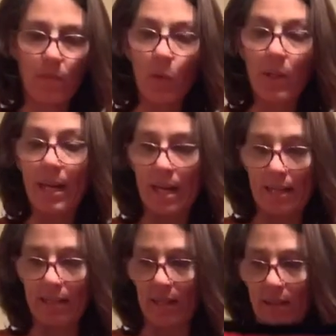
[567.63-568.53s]

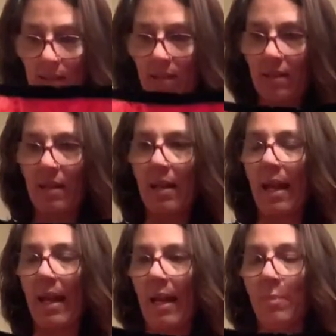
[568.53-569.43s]
organza
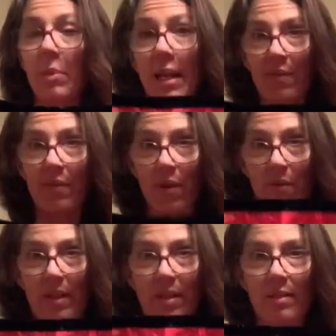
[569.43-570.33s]
and black
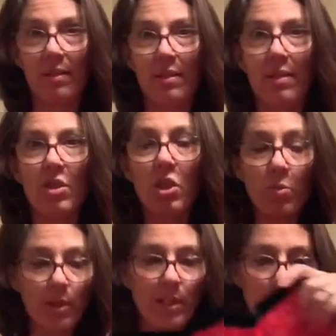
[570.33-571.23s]
velvet.
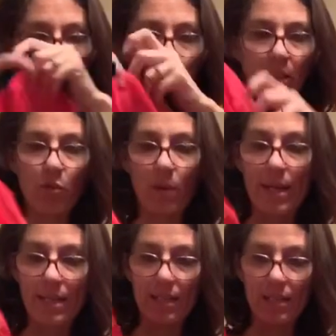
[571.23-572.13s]
Super cute, in
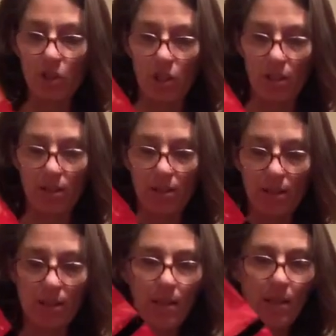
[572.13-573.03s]
great condition.
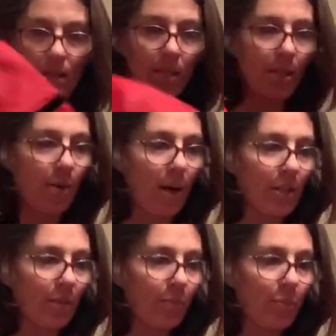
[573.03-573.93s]
So I
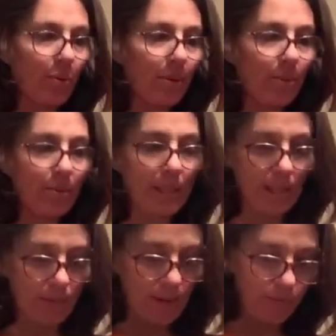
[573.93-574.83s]
could probably
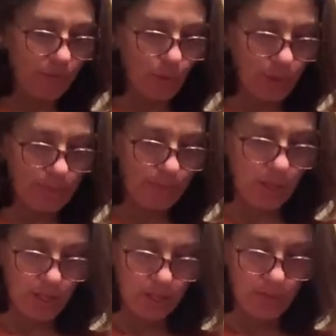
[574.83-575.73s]
get about 40
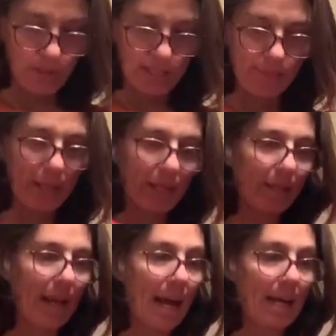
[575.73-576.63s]
bucks for this. I mean, I
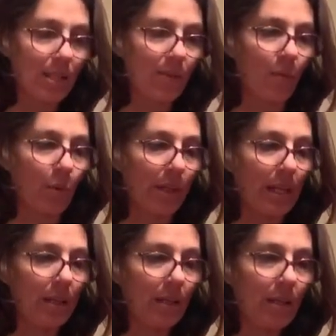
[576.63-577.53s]
could ask 40,